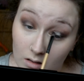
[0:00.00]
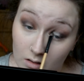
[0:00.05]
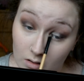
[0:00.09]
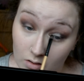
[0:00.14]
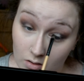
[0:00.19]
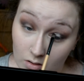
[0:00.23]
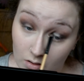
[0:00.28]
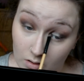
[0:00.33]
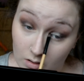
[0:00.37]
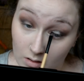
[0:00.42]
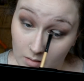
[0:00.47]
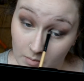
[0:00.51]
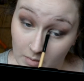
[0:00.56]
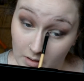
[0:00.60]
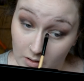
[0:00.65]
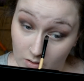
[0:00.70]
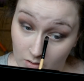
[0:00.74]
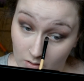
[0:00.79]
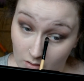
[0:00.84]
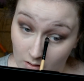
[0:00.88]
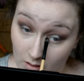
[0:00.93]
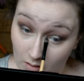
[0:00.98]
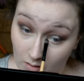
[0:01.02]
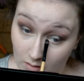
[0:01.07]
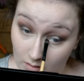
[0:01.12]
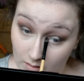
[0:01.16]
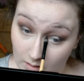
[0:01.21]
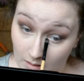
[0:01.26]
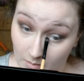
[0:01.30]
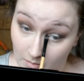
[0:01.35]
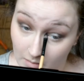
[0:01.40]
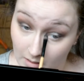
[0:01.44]
just to make sure it
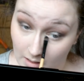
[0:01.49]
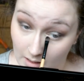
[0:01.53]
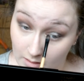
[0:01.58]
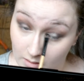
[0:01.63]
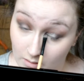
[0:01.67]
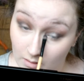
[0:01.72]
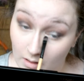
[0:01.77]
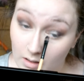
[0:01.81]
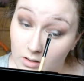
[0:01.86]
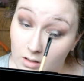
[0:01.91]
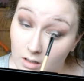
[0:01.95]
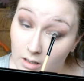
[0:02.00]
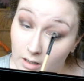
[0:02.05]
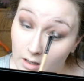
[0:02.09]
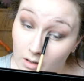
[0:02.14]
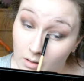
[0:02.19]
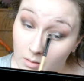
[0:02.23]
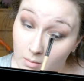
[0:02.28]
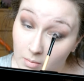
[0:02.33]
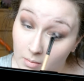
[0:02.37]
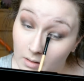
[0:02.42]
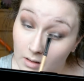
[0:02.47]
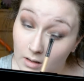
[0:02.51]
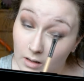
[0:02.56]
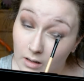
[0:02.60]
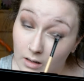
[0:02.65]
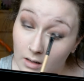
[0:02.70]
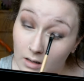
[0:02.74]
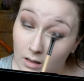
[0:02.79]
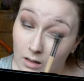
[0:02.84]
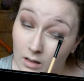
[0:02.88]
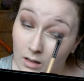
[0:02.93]
looks like my eyes are actually open
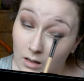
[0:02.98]
and